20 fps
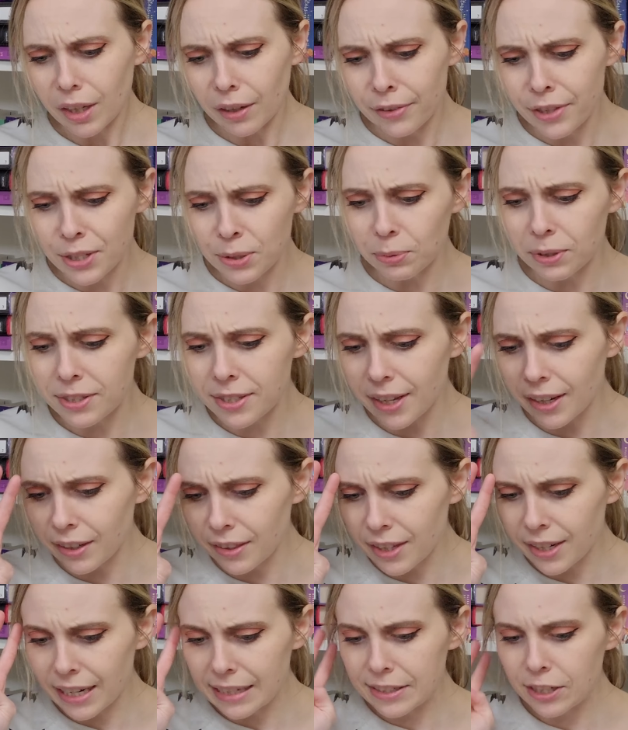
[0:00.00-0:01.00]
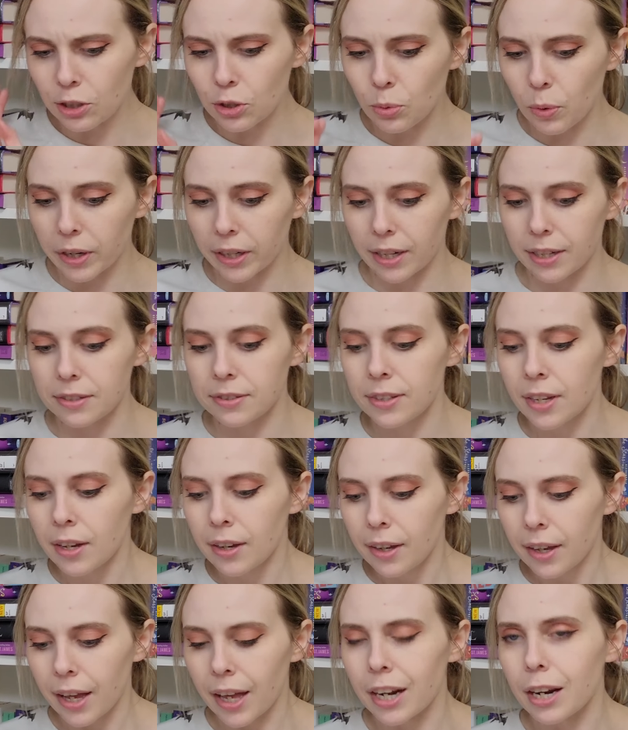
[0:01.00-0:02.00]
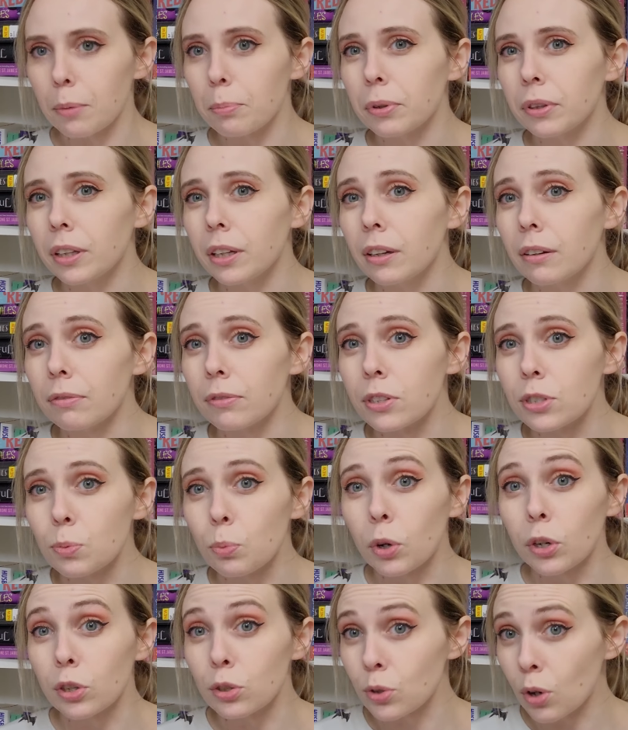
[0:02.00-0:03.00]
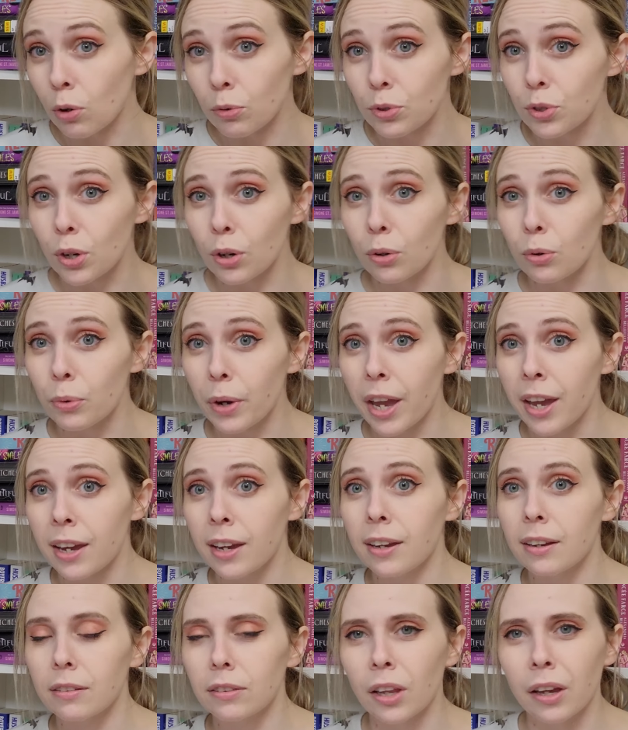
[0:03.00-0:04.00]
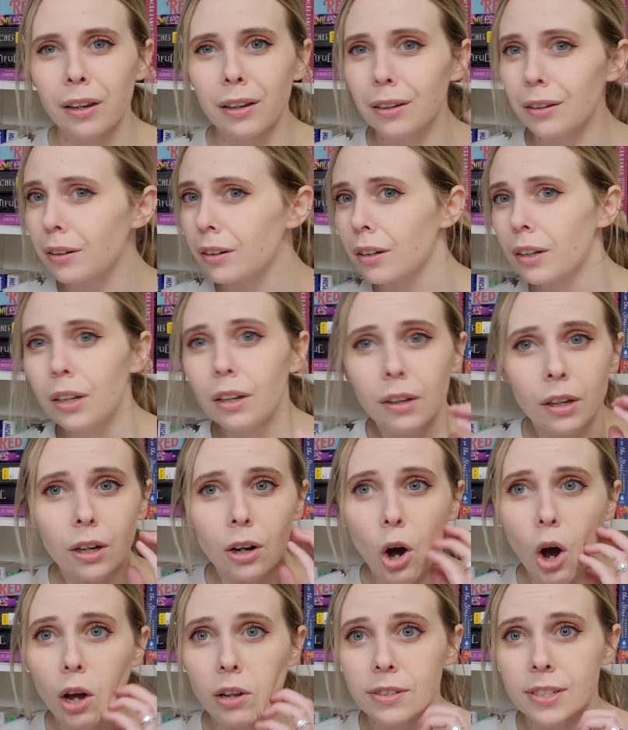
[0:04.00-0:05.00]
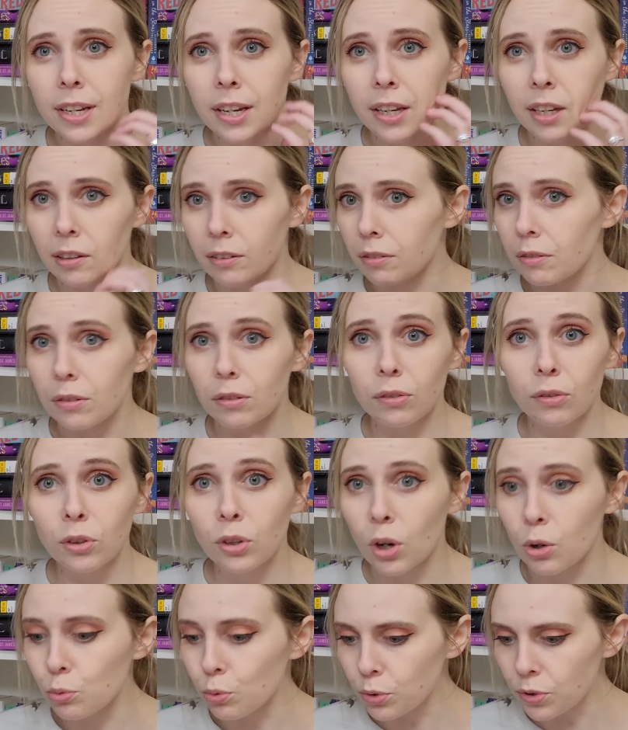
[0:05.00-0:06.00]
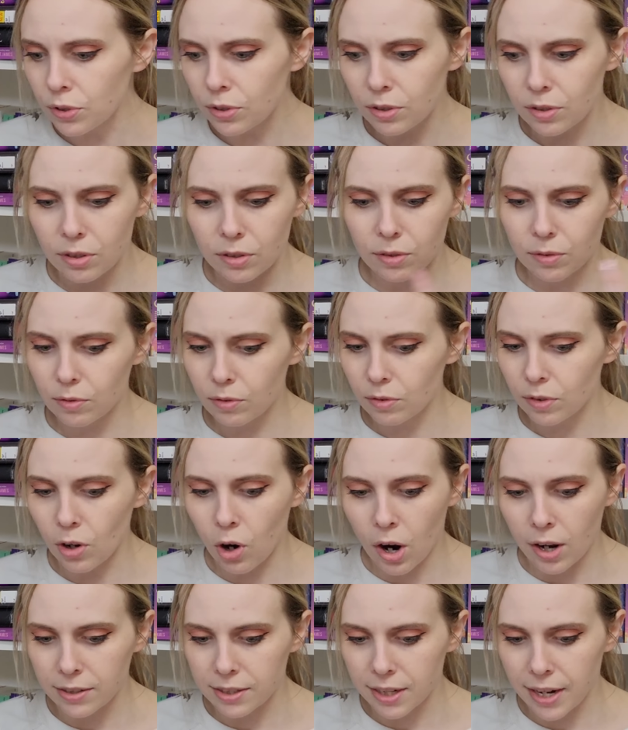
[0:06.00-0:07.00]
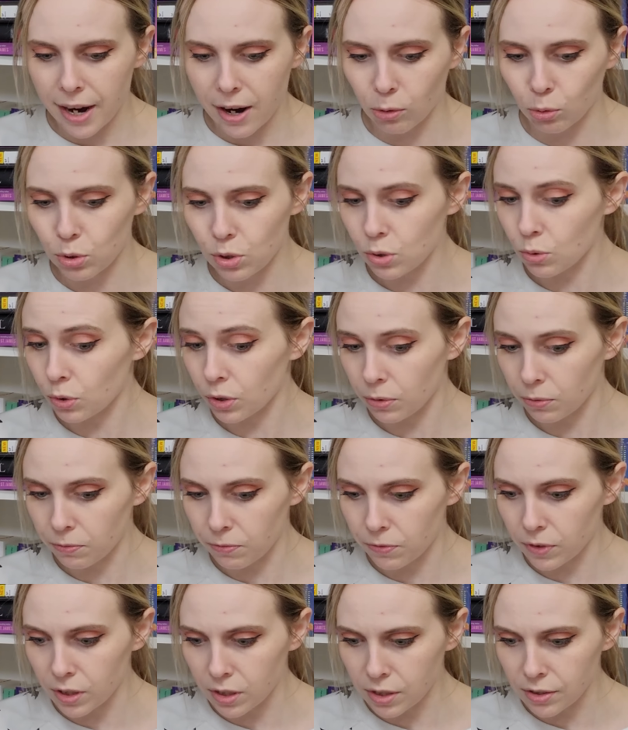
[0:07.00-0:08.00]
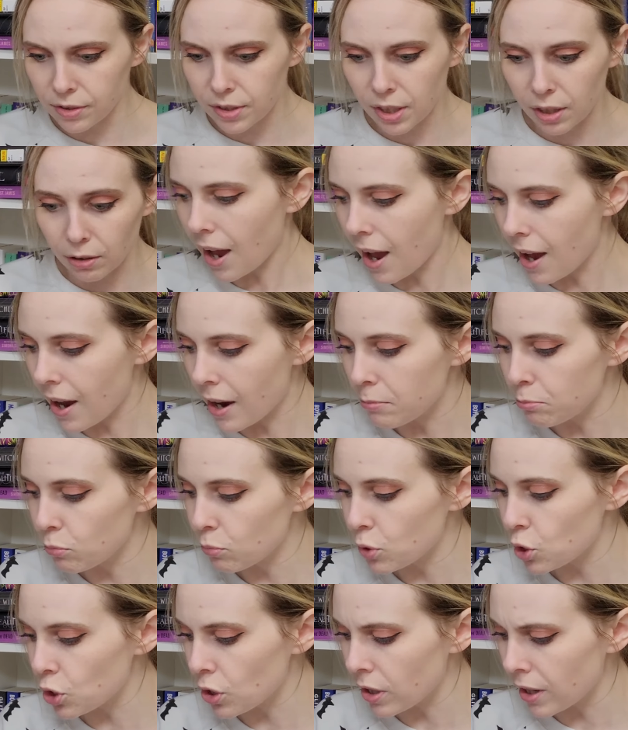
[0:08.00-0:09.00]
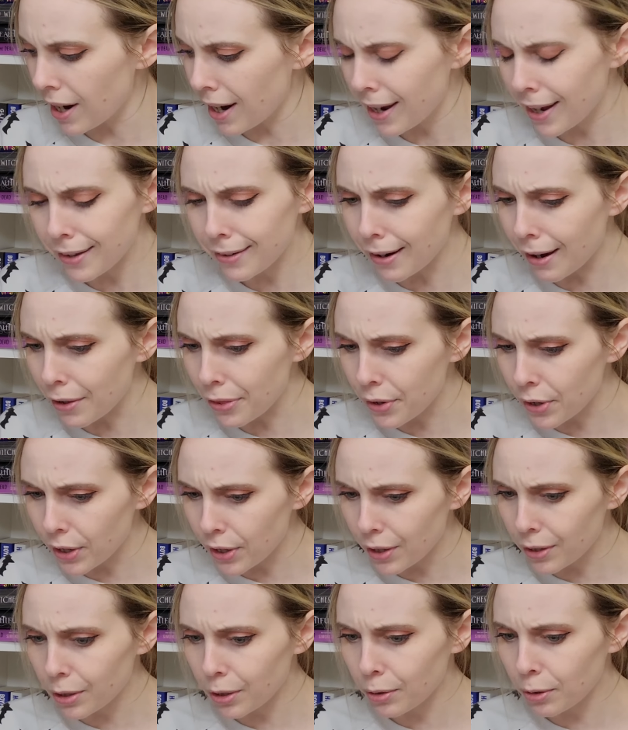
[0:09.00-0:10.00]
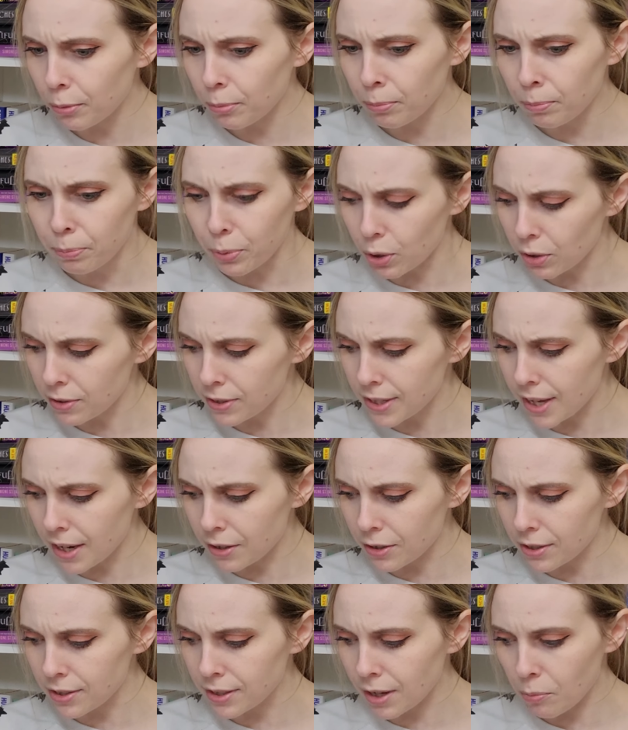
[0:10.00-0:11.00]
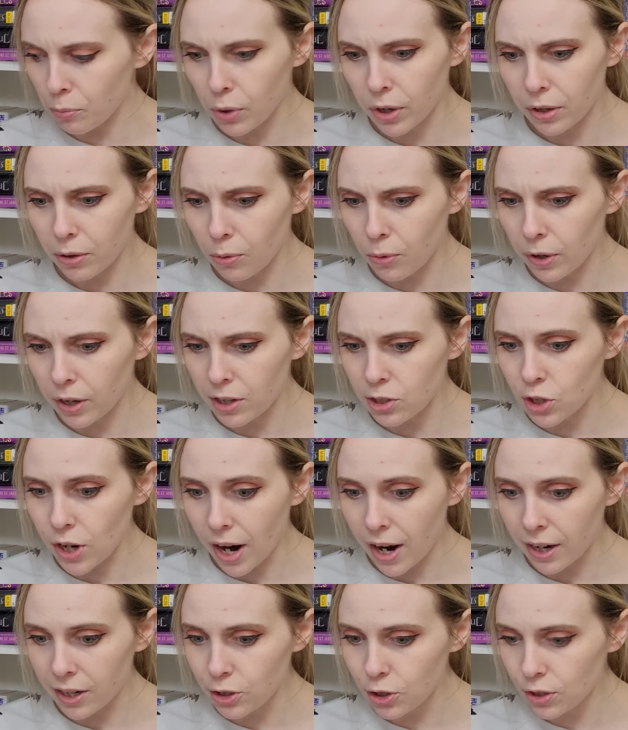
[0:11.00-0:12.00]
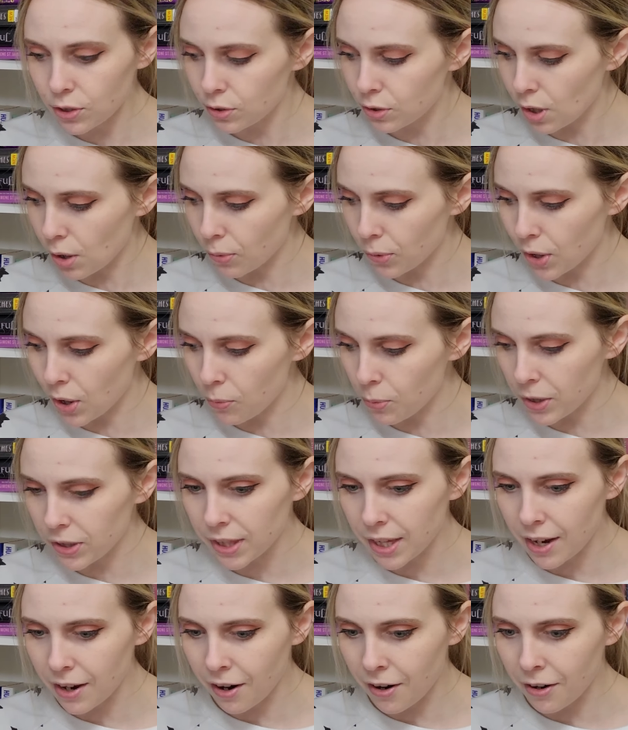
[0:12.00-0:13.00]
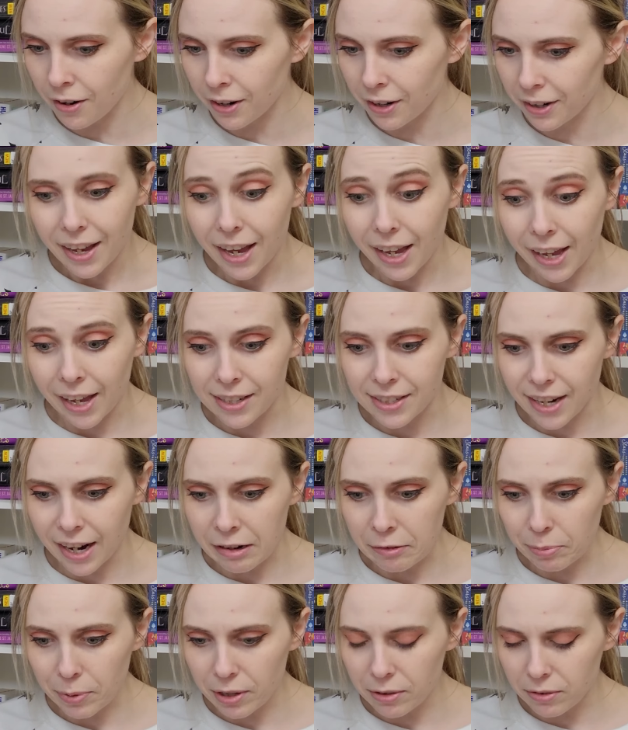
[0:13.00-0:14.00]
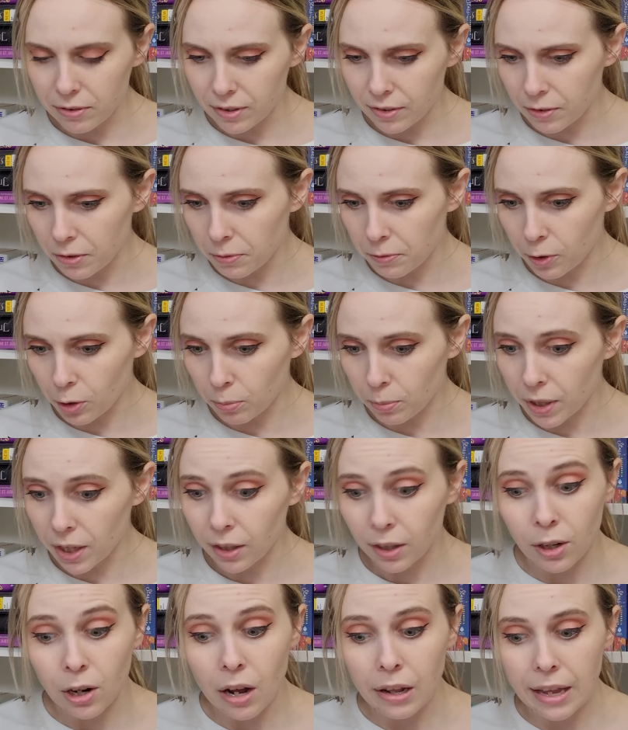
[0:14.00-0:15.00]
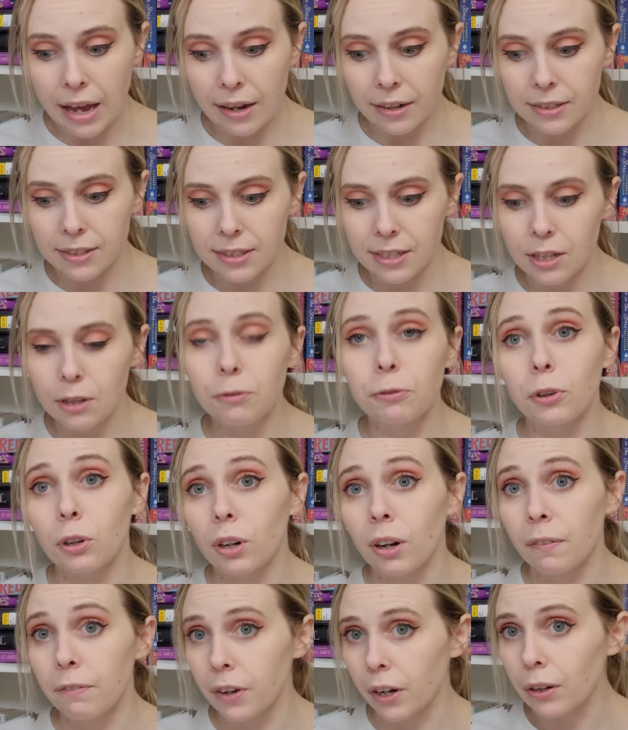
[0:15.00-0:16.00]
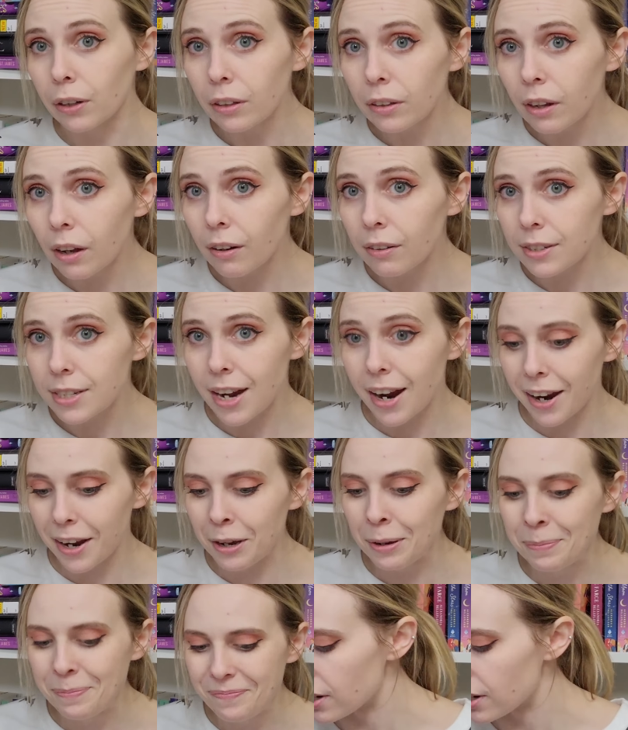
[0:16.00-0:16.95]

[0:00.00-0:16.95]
This one's set in the 1920s, and I believe this one is also a like haunting ghost haunted house sort of deal. I'm sure I had other books that are somewhat orange. I just don't know what they are. And I've been filming, in all honesty, for a very long time.